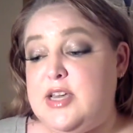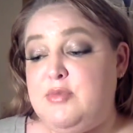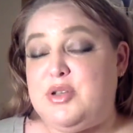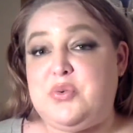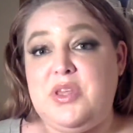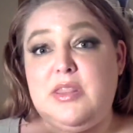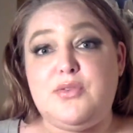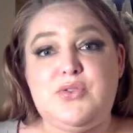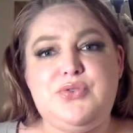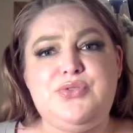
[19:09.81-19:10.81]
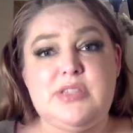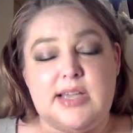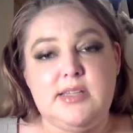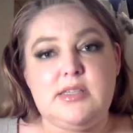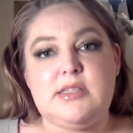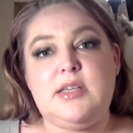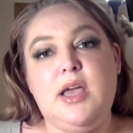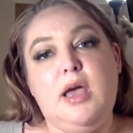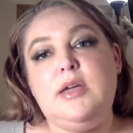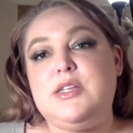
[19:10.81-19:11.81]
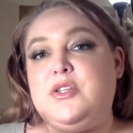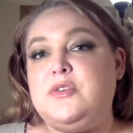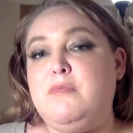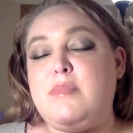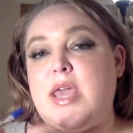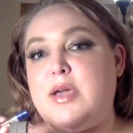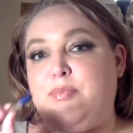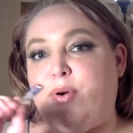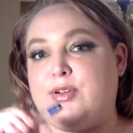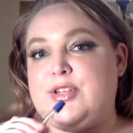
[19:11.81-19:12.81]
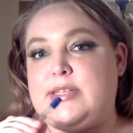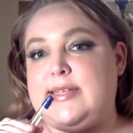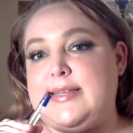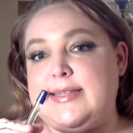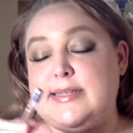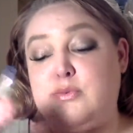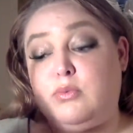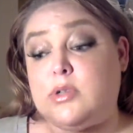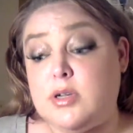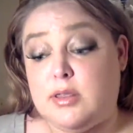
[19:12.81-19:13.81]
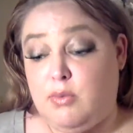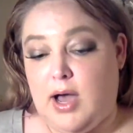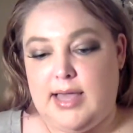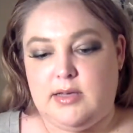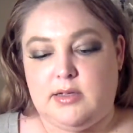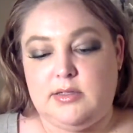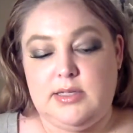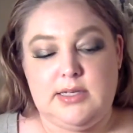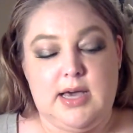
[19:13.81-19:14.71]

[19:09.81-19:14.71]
between those two scents to make purchasing this worthwhile.